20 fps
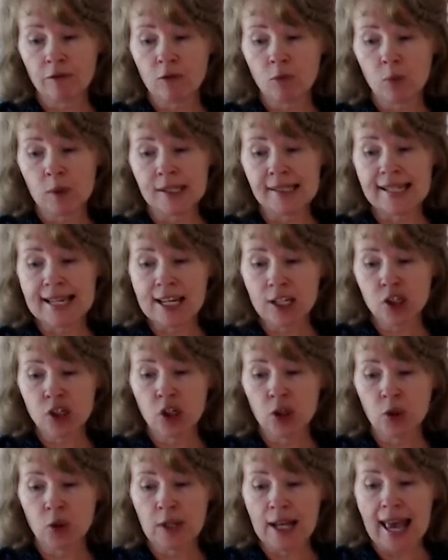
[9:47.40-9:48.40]

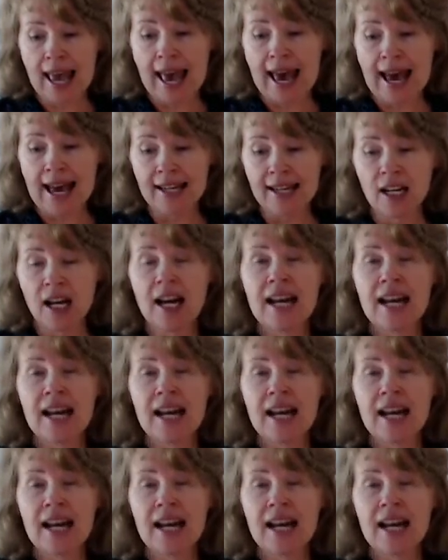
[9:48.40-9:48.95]
issued at